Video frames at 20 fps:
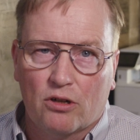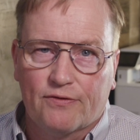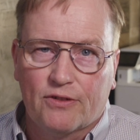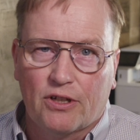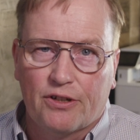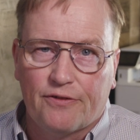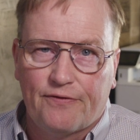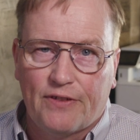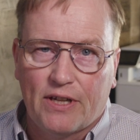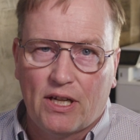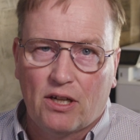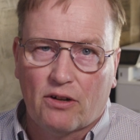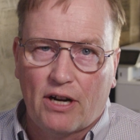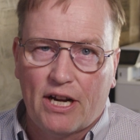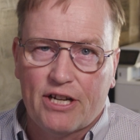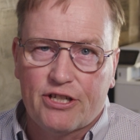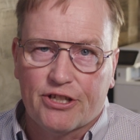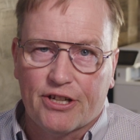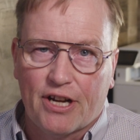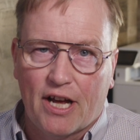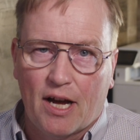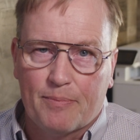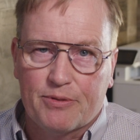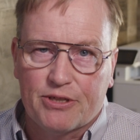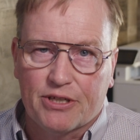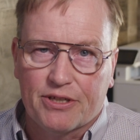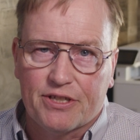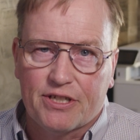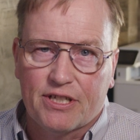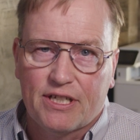of configuration
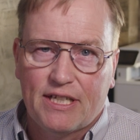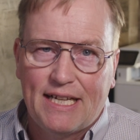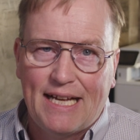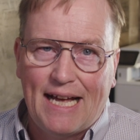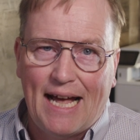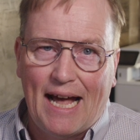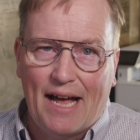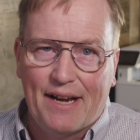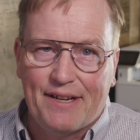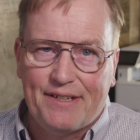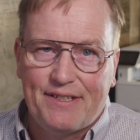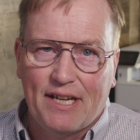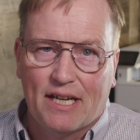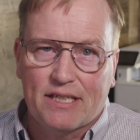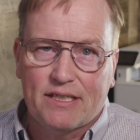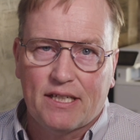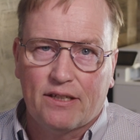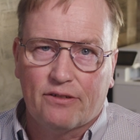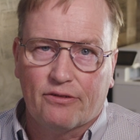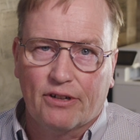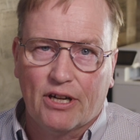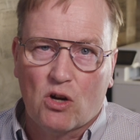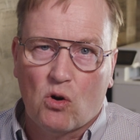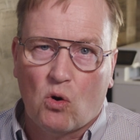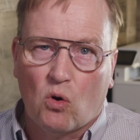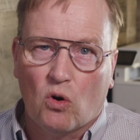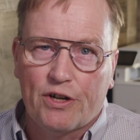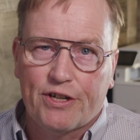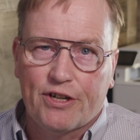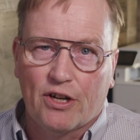options and doesn't
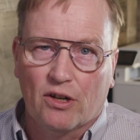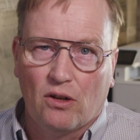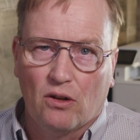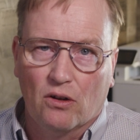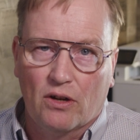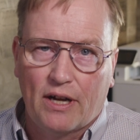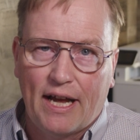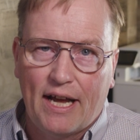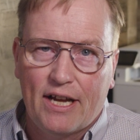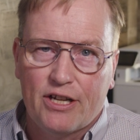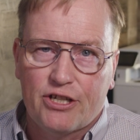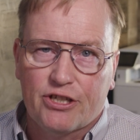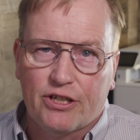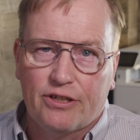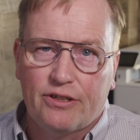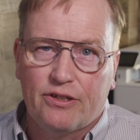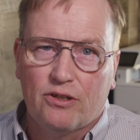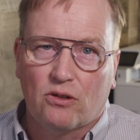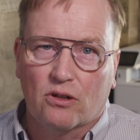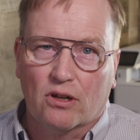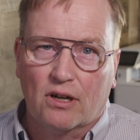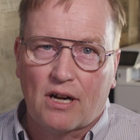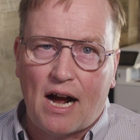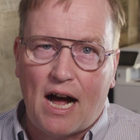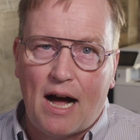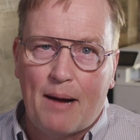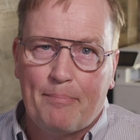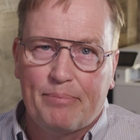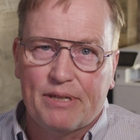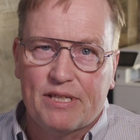record your location or
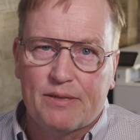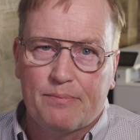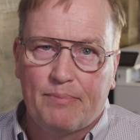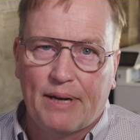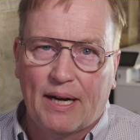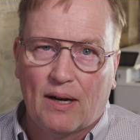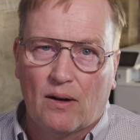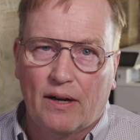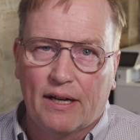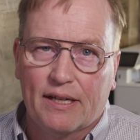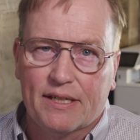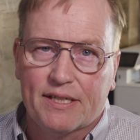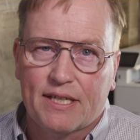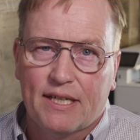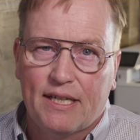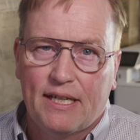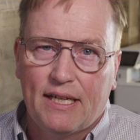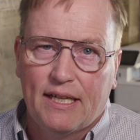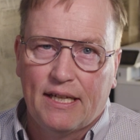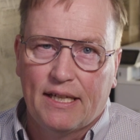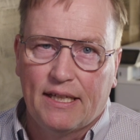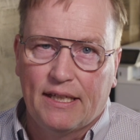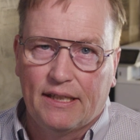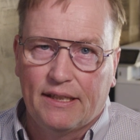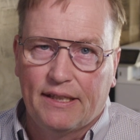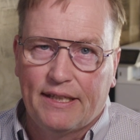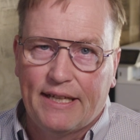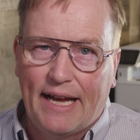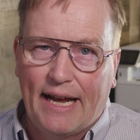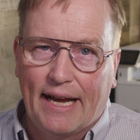compass bearings
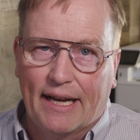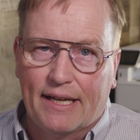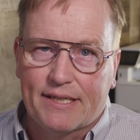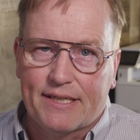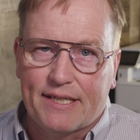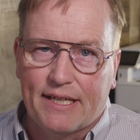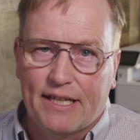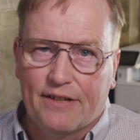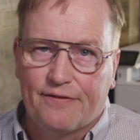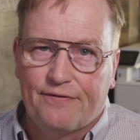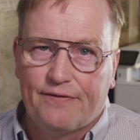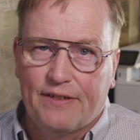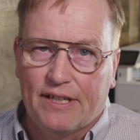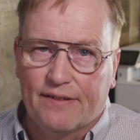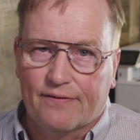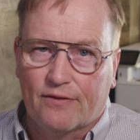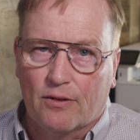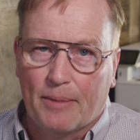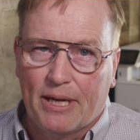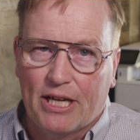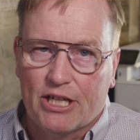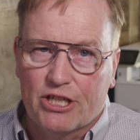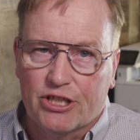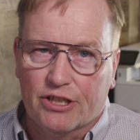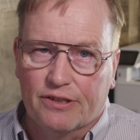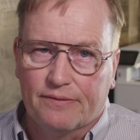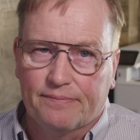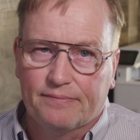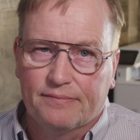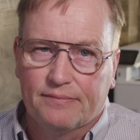in the EXIF
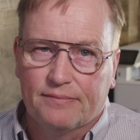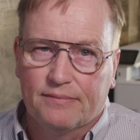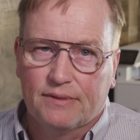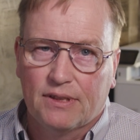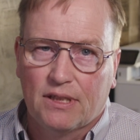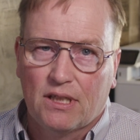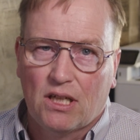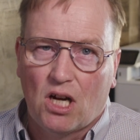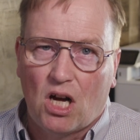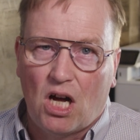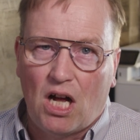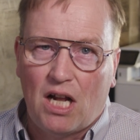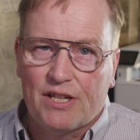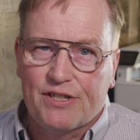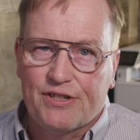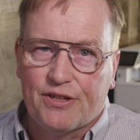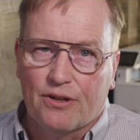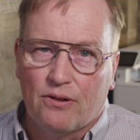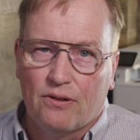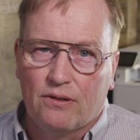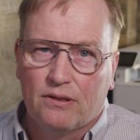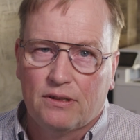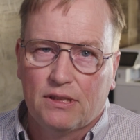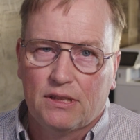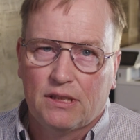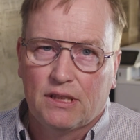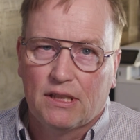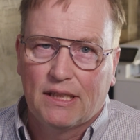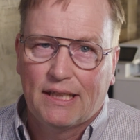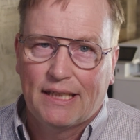information. Also,
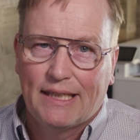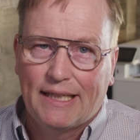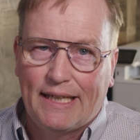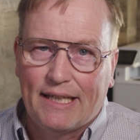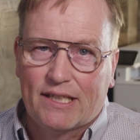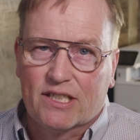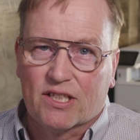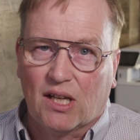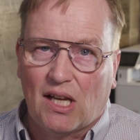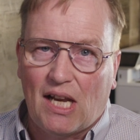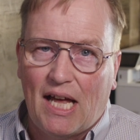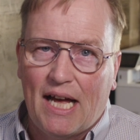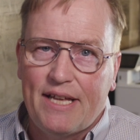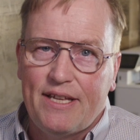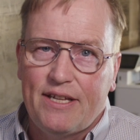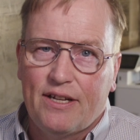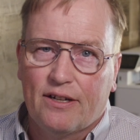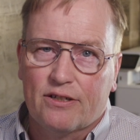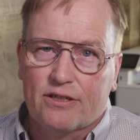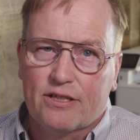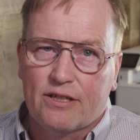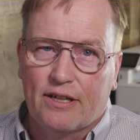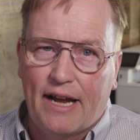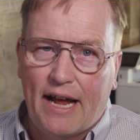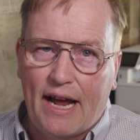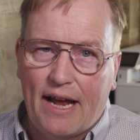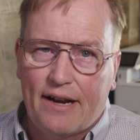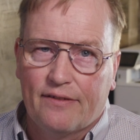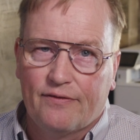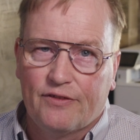it's light years
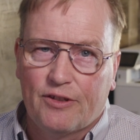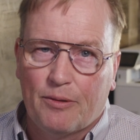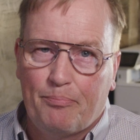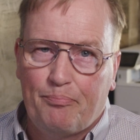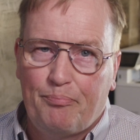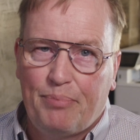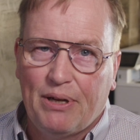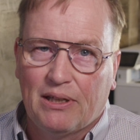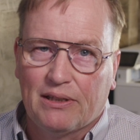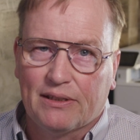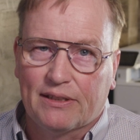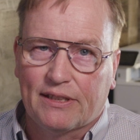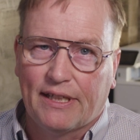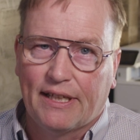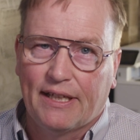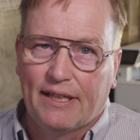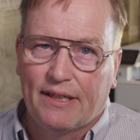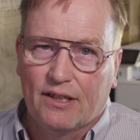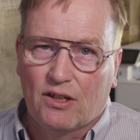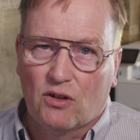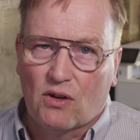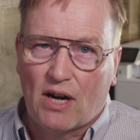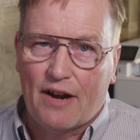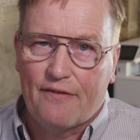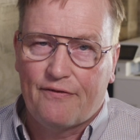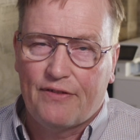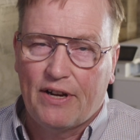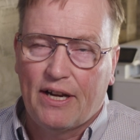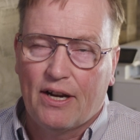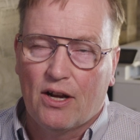ahead of the built-in
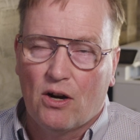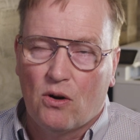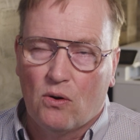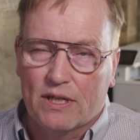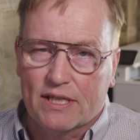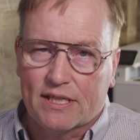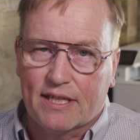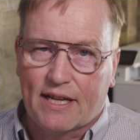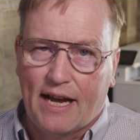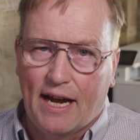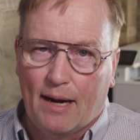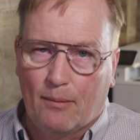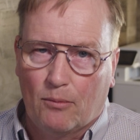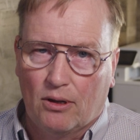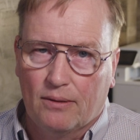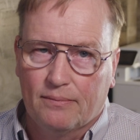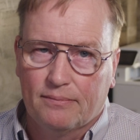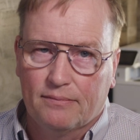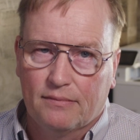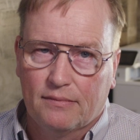GrapheneOS camera.